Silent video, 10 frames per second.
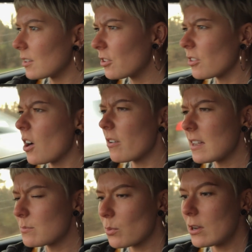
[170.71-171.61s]
another
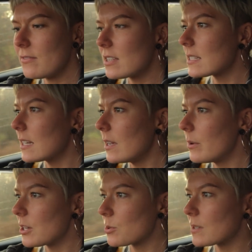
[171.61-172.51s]
RS previously,
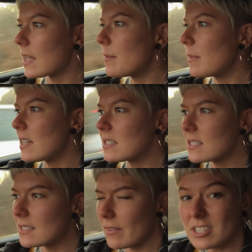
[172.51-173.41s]
which was 8 minutes
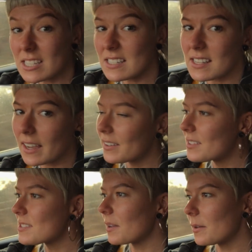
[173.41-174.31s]
and 17
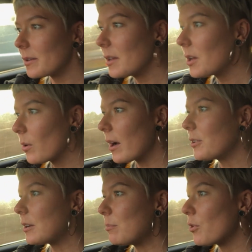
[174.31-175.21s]
seconds, so quite a
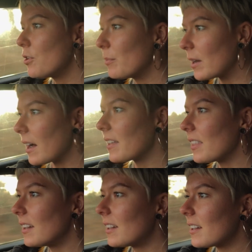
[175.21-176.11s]
good improvement I
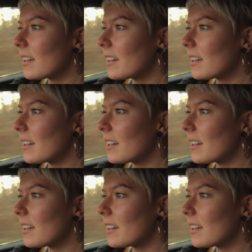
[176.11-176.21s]
think.